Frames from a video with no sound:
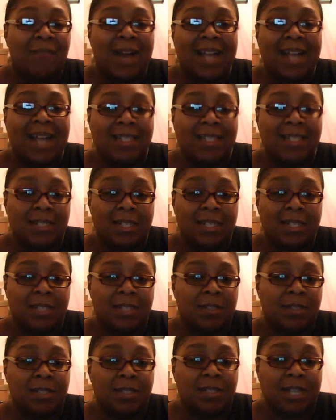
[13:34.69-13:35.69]
I
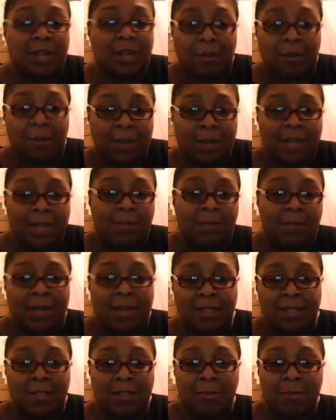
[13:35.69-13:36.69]
didn't decorate
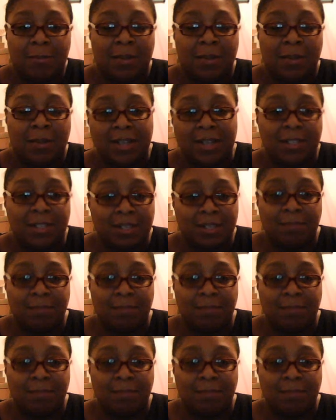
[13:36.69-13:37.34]
myself, and if I just,